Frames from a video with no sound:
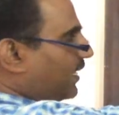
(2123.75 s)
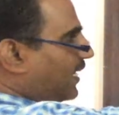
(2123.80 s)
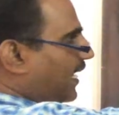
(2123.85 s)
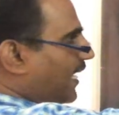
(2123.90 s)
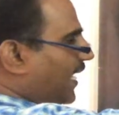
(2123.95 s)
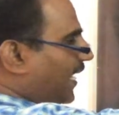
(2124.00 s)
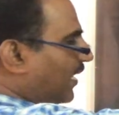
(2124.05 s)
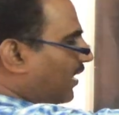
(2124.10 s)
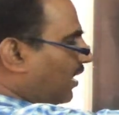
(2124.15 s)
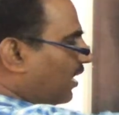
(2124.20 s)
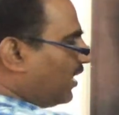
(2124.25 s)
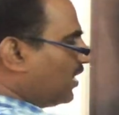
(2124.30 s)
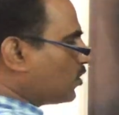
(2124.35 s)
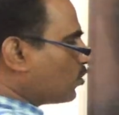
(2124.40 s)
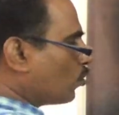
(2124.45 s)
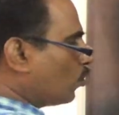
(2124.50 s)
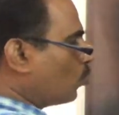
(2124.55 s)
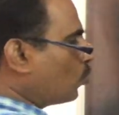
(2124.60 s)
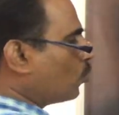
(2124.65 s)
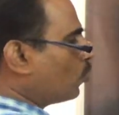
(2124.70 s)
diagonal is
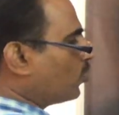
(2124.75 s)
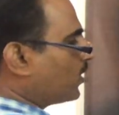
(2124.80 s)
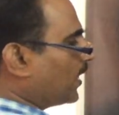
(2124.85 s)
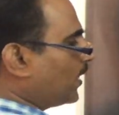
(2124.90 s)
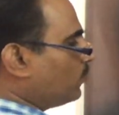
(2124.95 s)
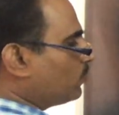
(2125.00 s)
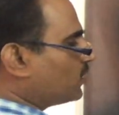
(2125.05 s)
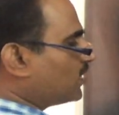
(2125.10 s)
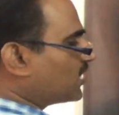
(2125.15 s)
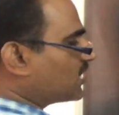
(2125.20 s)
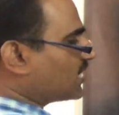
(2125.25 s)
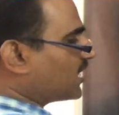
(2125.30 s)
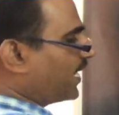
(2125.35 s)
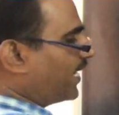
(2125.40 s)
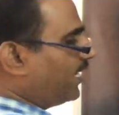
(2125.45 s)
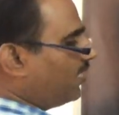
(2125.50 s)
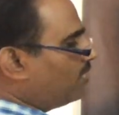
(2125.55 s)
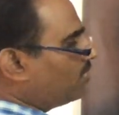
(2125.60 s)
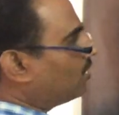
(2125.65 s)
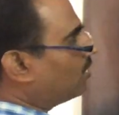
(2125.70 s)
root 2 times the
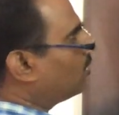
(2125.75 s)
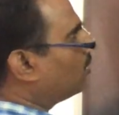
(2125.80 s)
side.